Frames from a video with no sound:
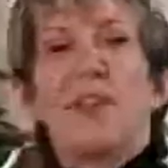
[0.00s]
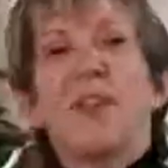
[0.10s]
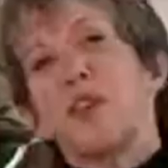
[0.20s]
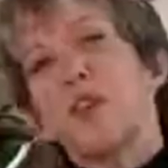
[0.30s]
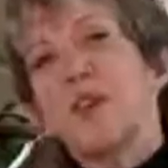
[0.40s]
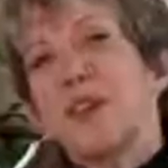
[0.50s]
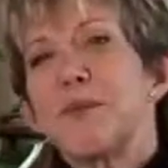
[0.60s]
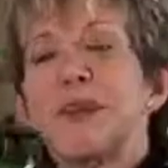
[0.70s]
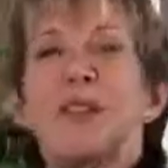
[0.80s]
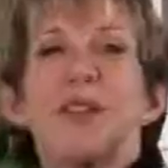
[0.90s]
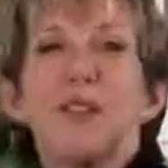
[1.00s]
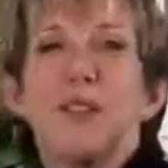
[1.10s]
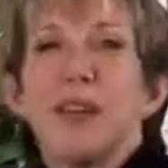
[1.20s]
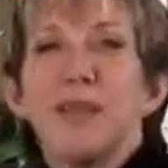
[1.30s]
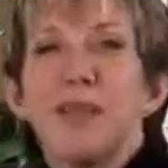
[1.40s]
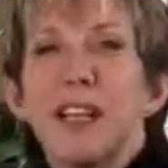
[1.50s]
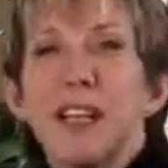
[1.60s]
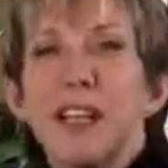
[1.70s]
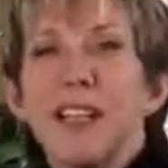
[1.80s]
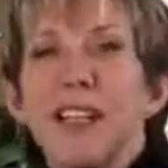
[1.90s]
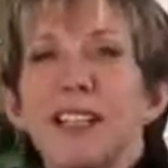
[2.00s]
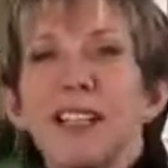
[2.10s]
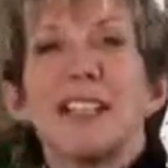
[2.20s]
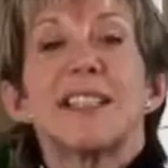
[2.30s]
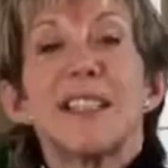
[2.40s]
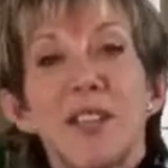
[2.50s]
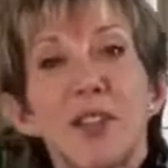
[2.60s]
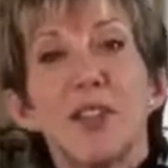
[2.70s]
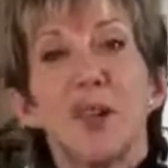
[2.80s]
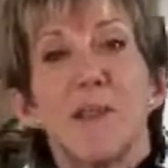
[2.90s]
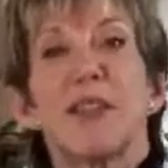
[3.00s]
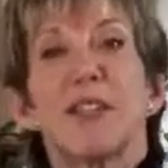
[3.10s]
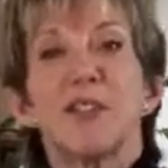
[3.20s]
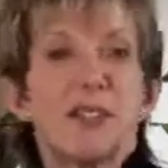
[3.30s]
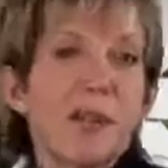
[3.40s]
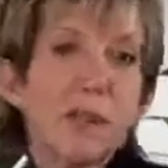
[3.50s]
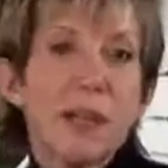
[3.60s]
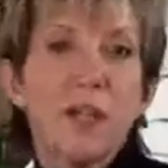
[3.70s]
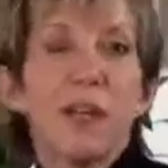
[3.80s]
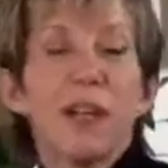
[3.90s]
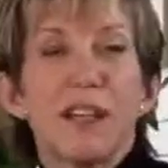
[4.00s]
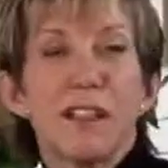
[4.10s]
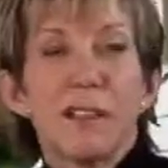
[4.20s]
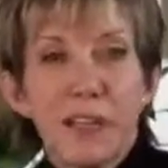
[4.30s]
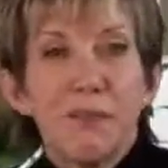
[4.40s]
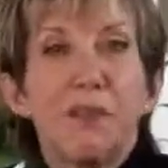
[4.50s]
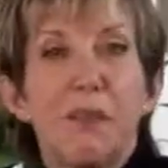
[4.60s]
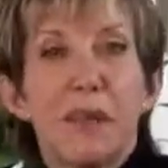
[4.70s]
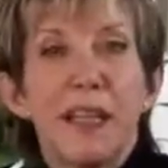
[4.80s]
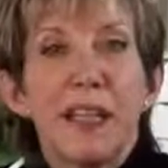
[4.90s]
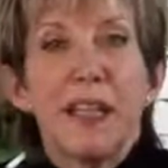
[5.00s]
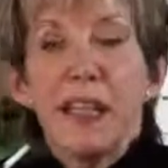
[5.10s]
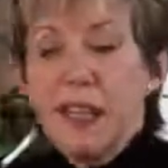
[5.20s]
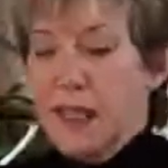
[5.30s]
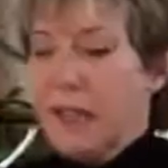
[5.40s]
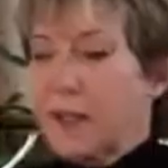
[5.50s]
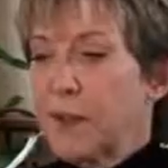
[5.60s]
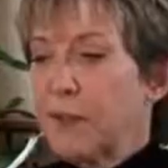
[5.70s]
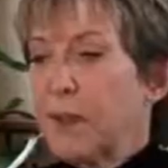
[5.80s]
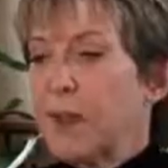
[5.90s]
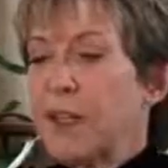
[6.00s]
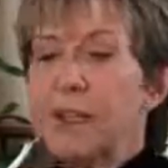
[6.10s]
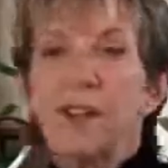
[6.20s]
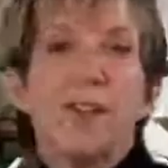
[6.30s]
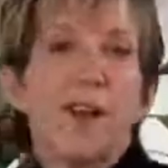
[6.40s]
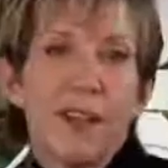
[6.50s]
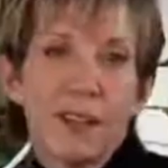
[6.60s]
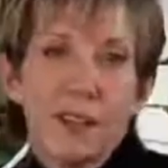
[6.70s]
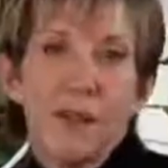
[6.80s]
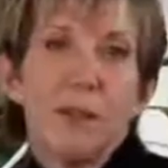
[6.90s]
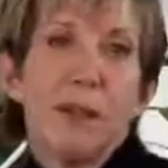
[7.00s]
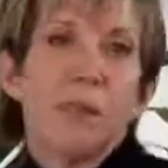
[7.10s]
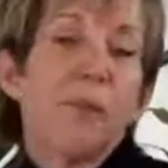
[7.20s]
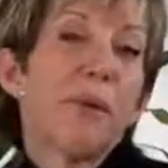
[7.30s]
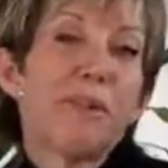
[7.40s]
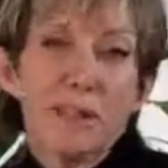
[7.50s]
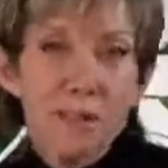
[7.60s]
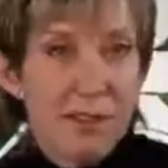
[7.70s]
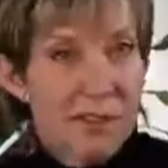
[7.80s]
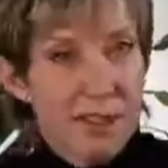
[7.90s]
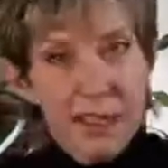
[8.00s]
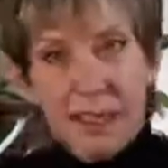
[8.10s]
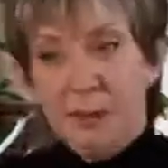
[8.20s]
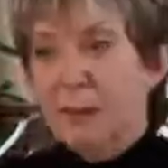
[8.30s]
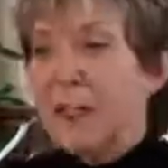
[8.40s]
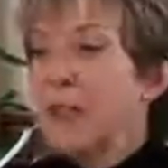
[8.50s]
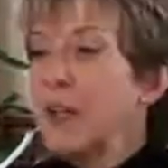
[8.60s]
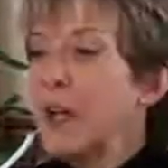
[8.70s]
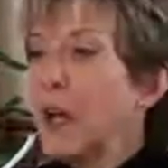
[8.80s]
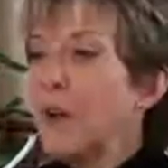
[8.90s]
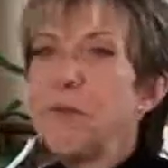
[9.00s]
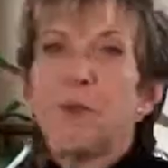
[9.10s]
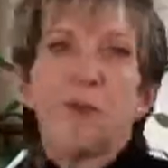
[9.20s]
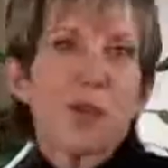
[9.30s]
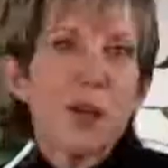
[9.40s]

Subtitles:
The third thing I want you to do every day is send something to somebody who can give you money. It could be a client. It could be a previous client. It could be a future